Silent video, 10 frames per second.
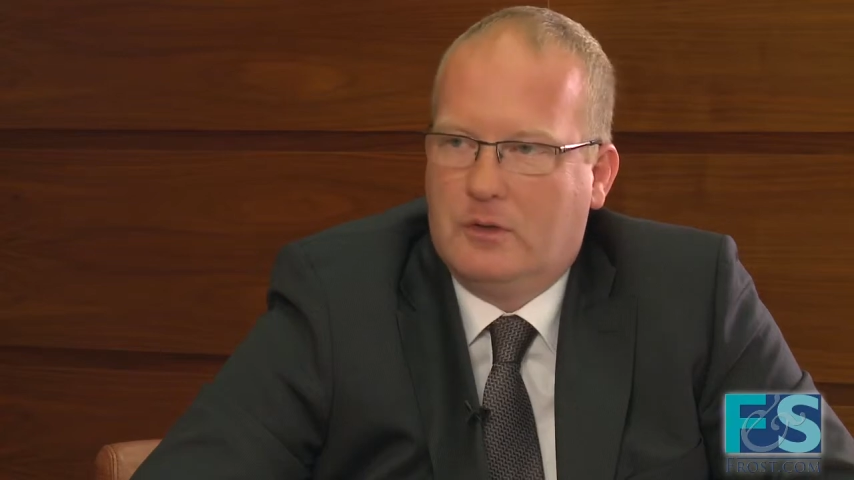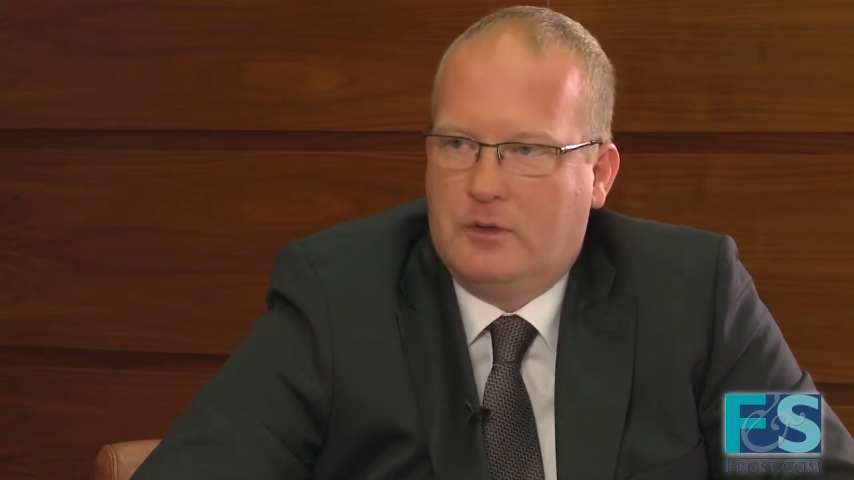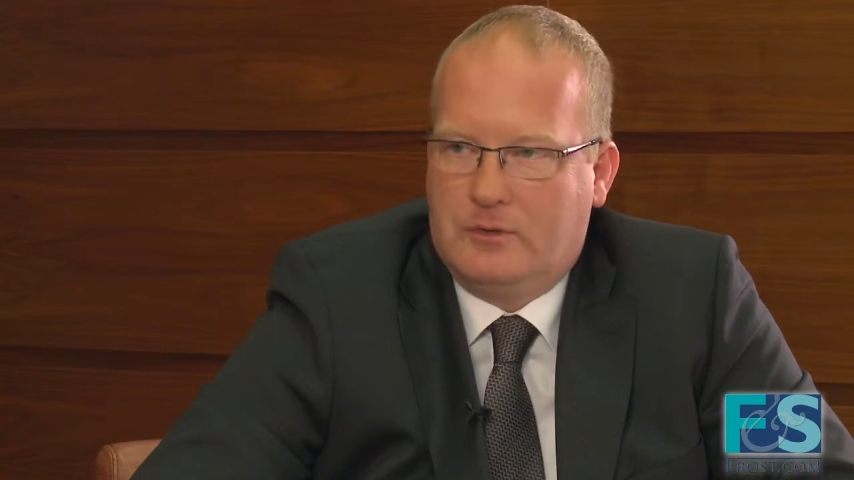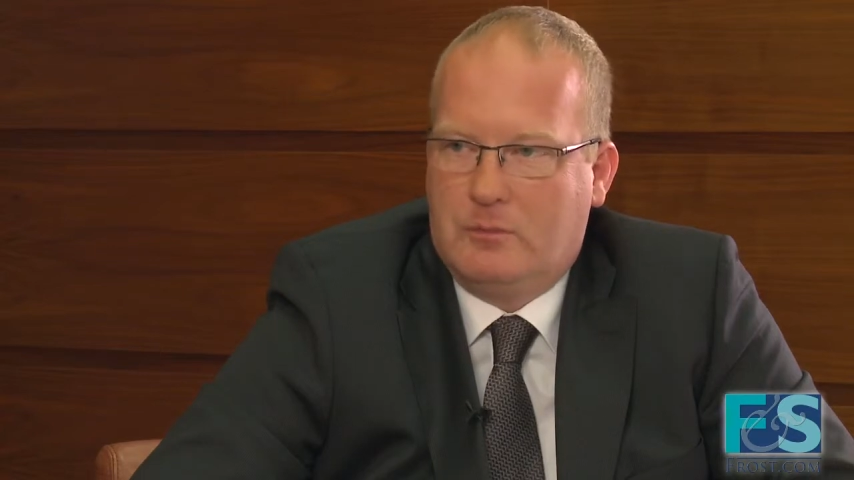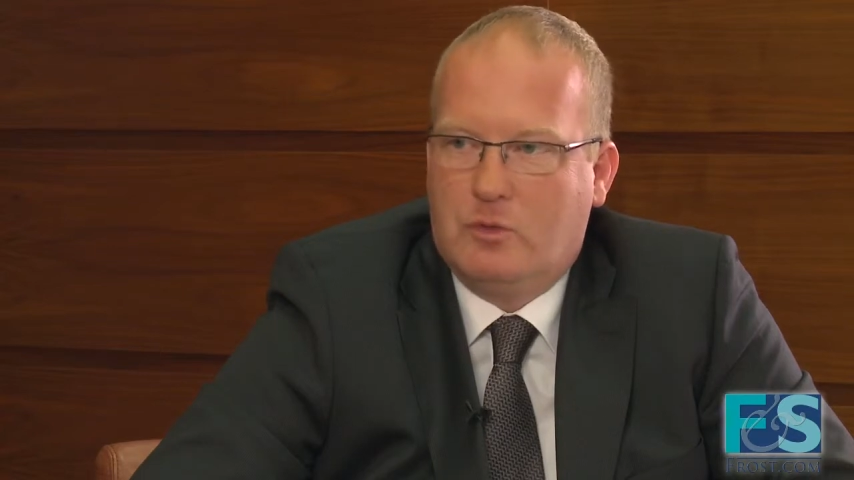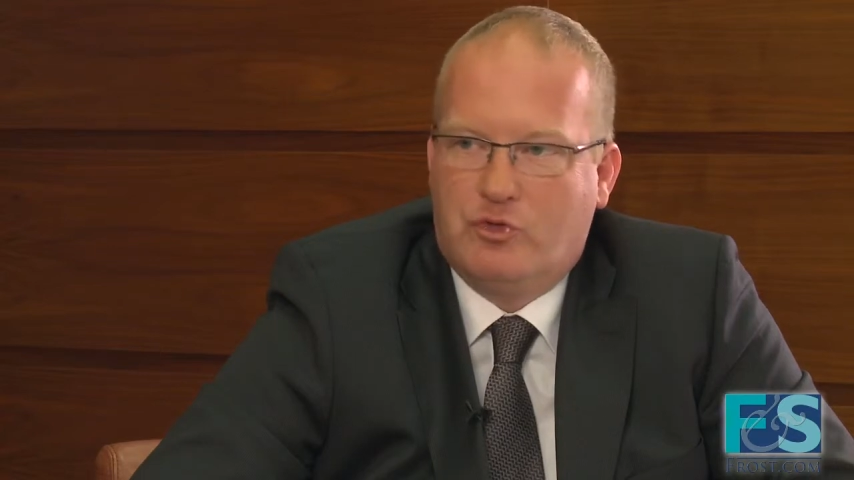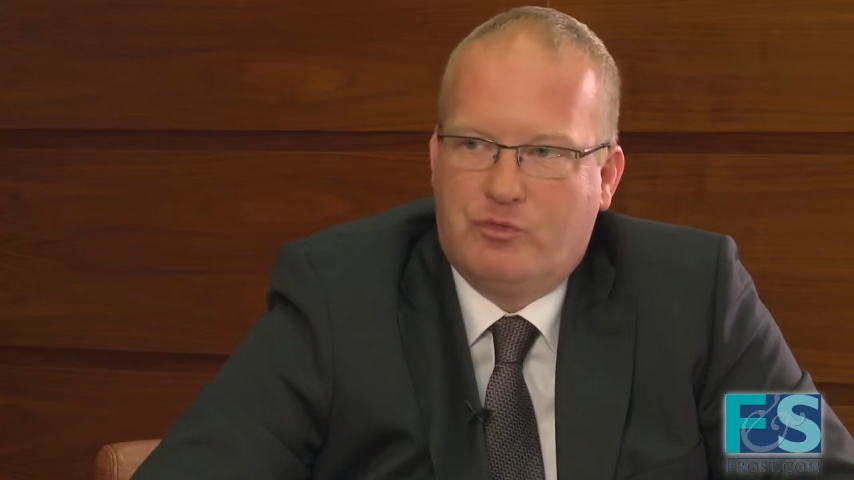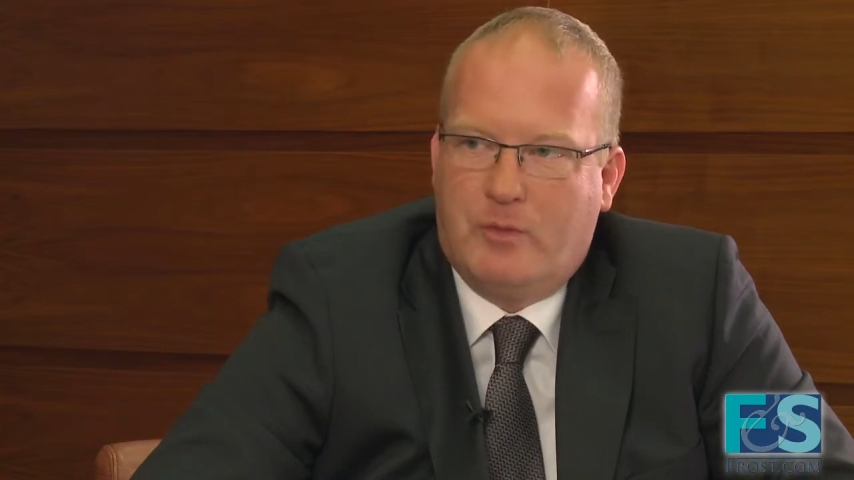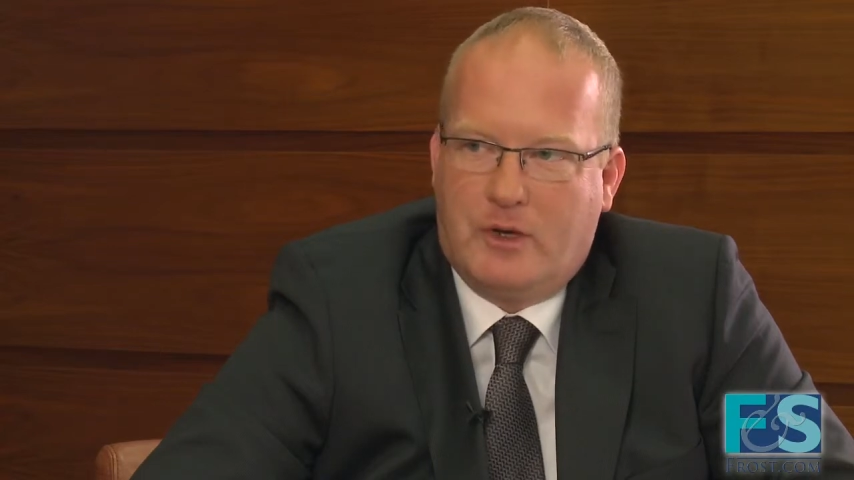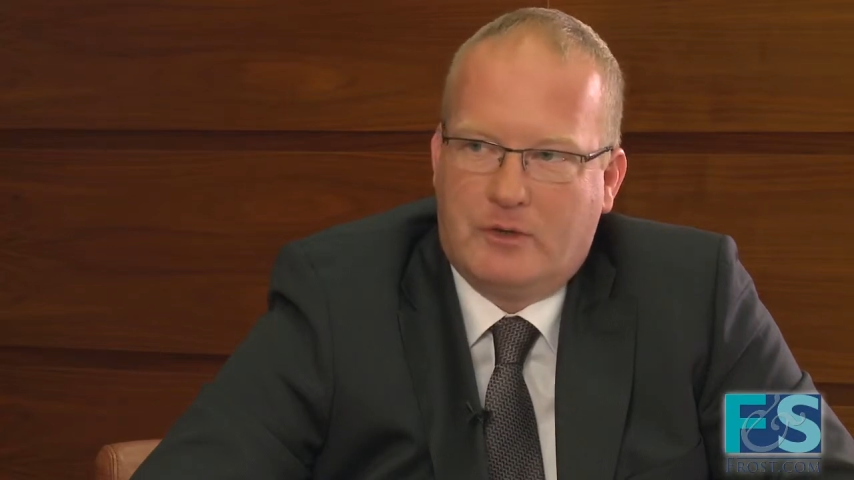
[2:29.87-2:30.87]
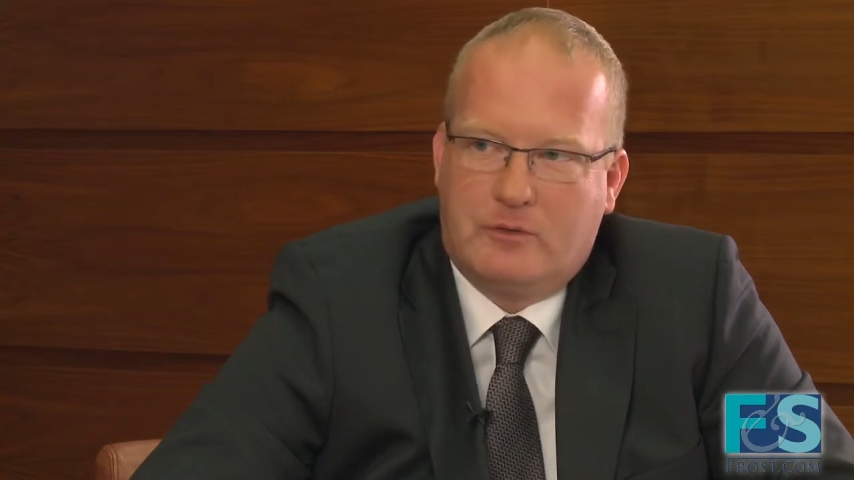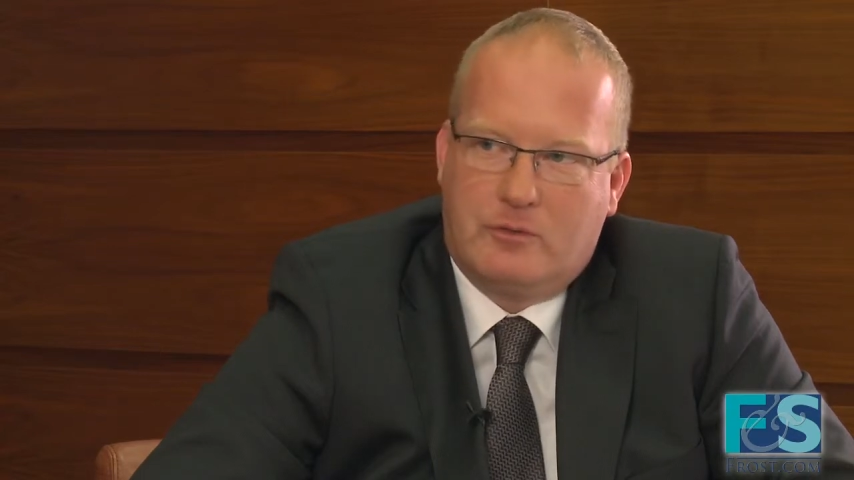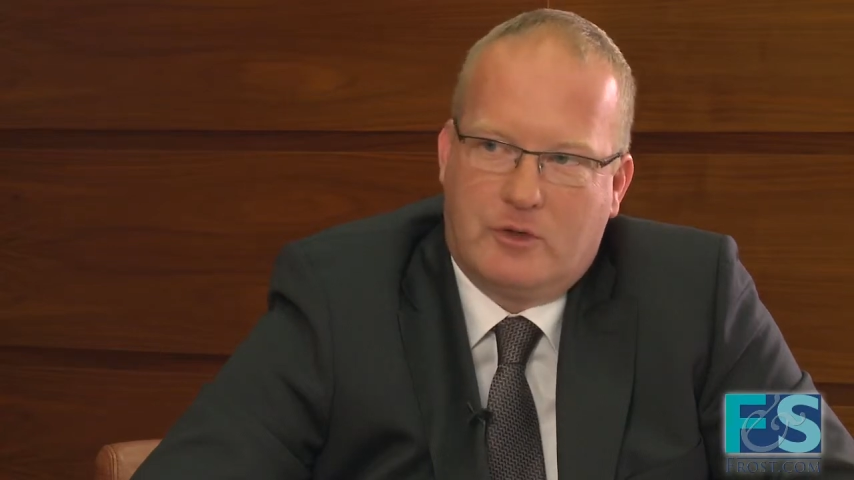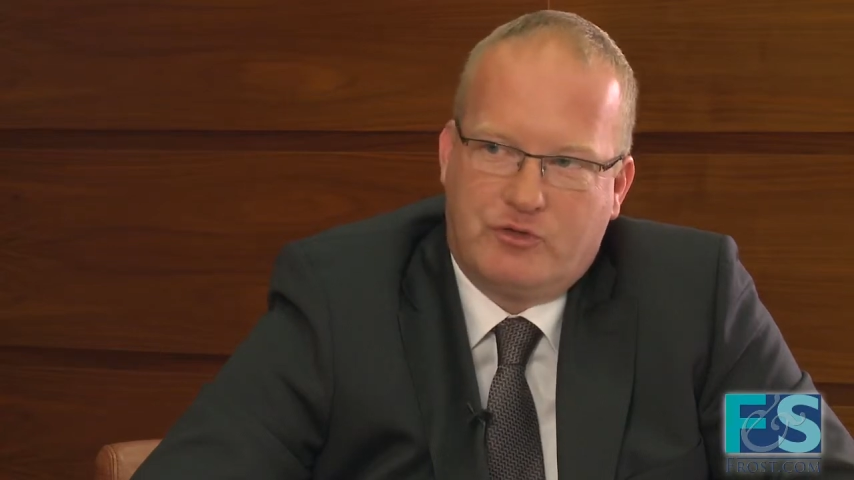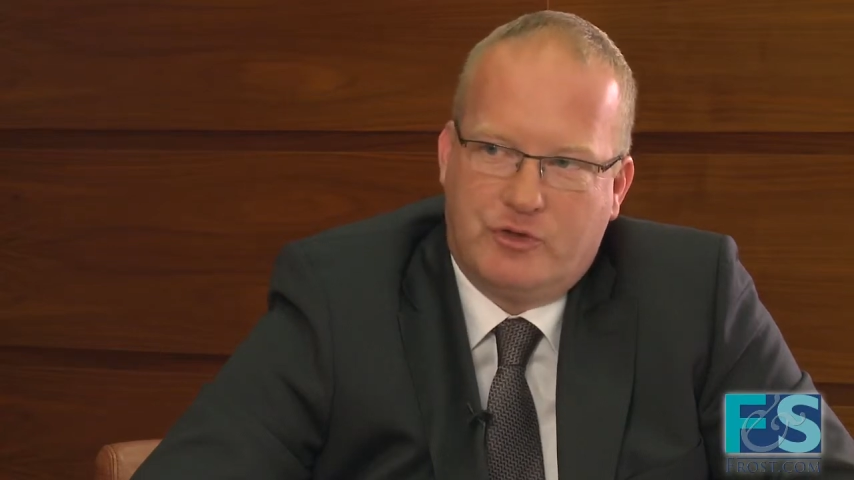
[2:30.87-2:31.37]
other emerging markets,
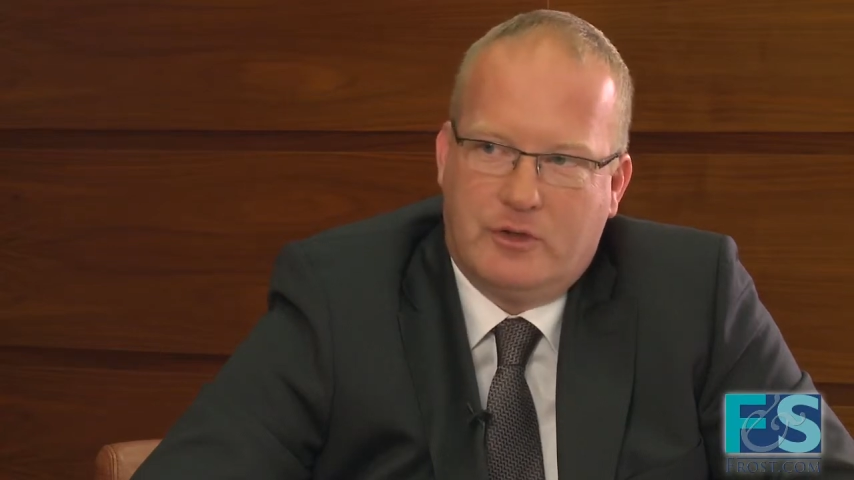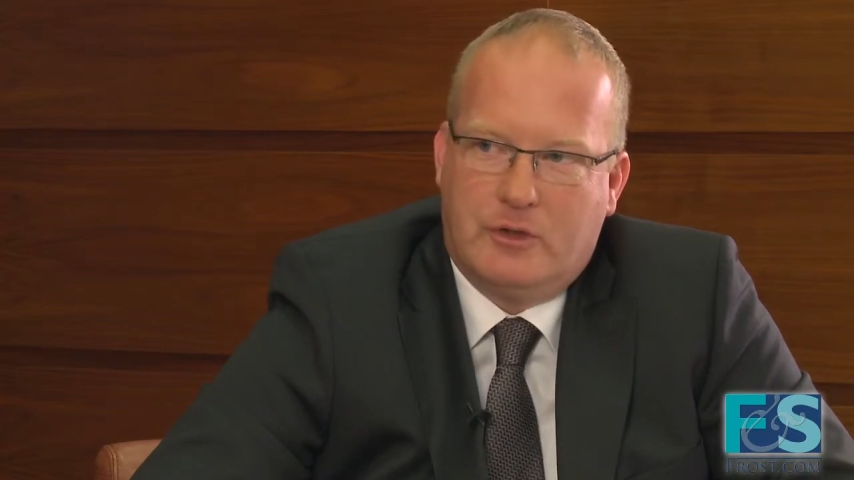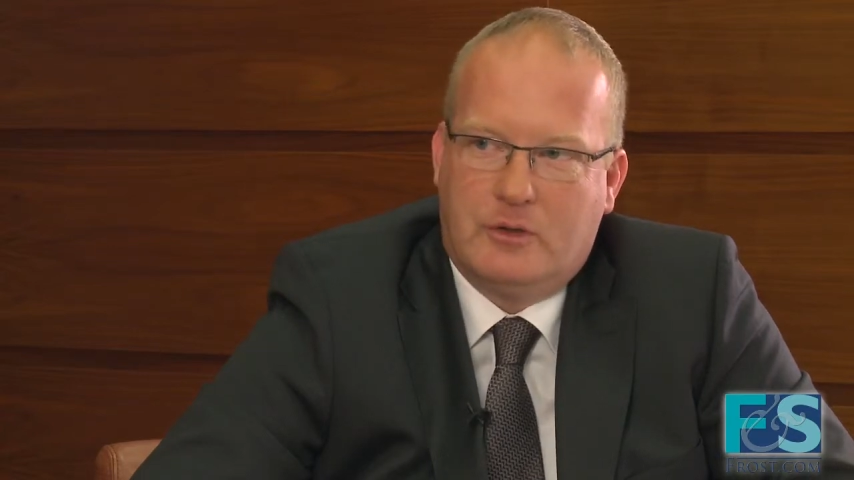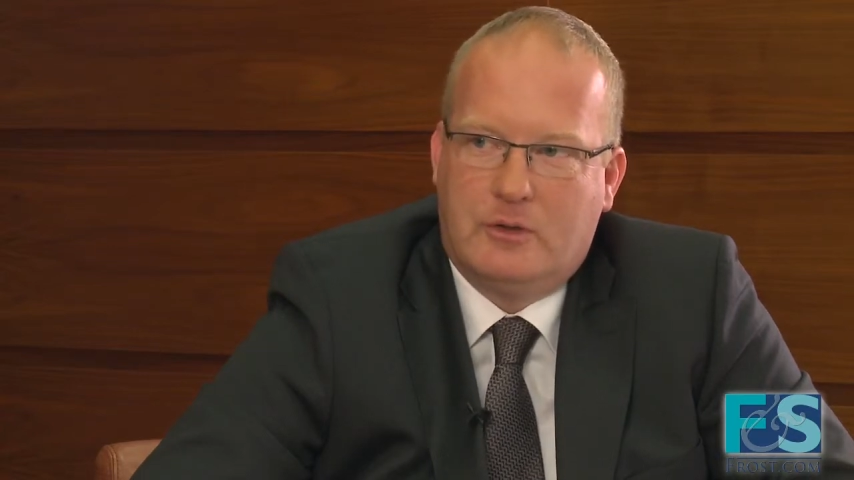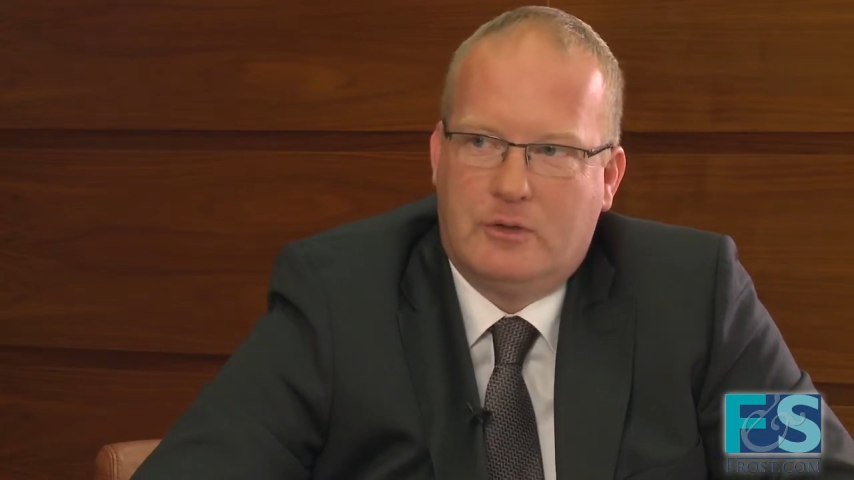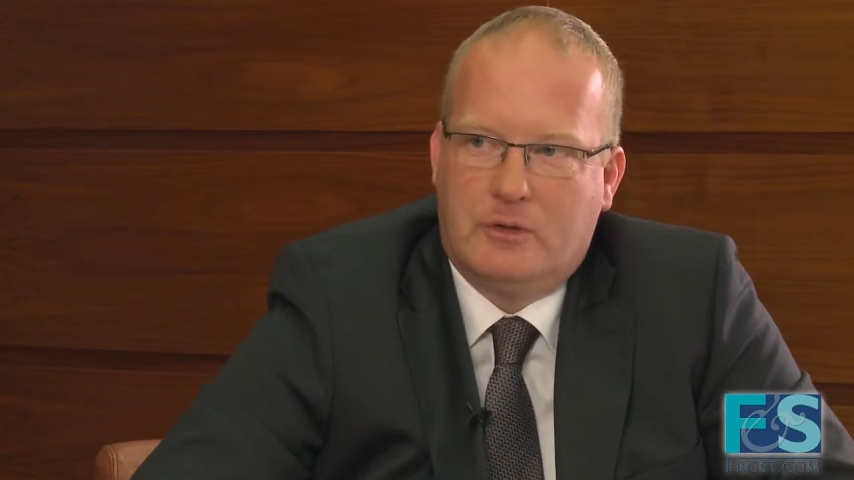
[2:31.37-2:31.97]
Russia,